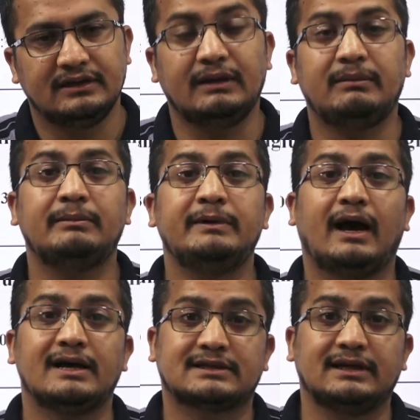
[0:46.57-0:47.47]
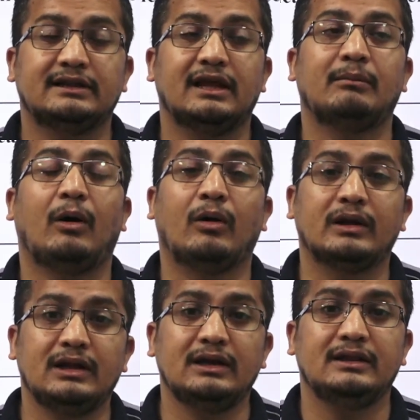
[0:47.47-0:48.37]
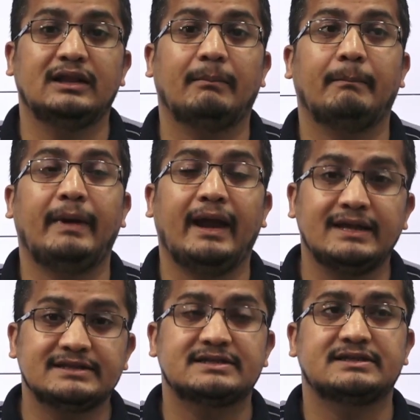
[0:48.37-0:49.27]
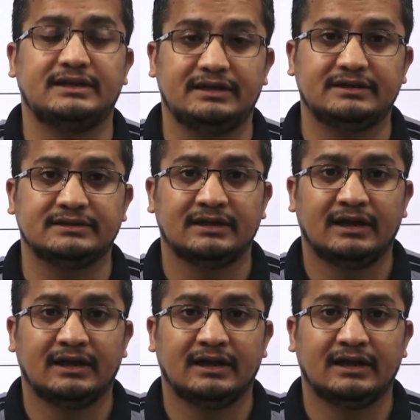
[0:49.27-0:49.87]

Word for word: They will be asking them only in the main stage